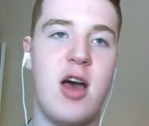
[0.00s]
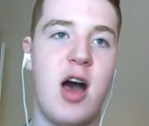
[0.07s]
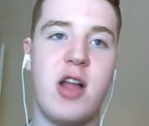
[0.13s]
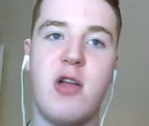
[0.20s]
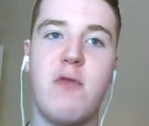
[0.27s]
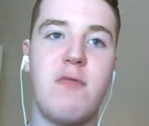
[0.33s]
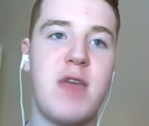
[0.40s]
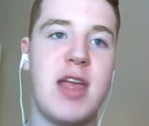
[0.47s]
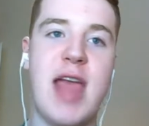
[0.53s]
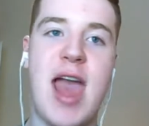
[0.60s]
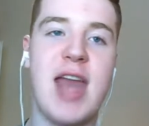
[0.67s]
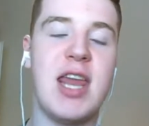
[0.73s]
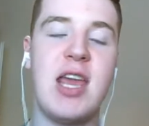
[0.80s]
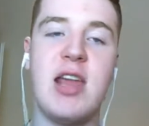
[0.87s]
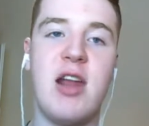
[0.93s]
I don't think
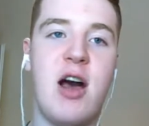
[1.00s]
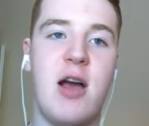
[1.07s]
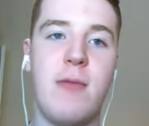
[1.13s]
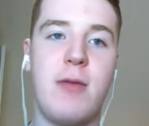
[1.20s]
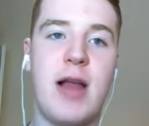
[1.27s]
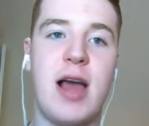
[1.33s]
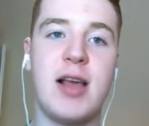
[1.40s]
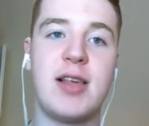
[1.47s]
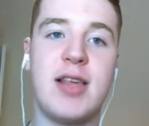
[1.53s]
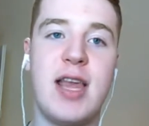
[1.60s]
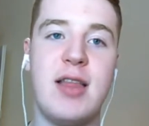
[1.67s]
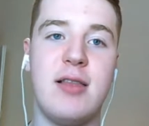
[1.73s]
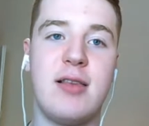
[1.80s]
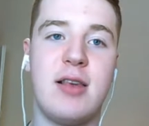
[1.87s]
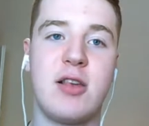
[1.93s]
any United player
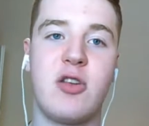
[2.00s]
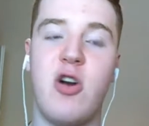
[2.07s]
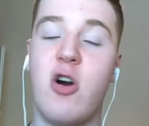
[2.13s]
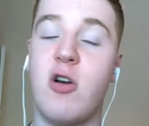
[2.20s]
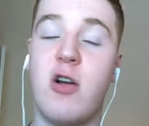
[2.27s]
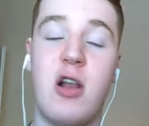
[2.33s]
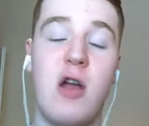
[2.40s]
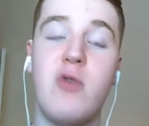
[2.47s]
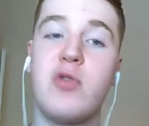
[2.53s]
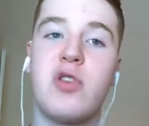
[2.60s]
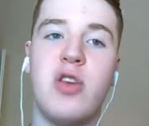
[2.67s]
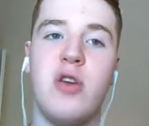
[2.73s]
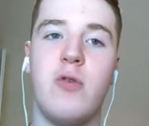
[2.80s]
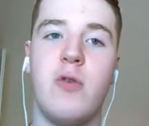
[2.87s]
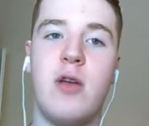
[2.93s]
since has got close
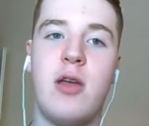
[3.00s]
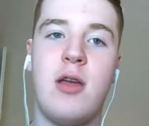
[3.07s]
to.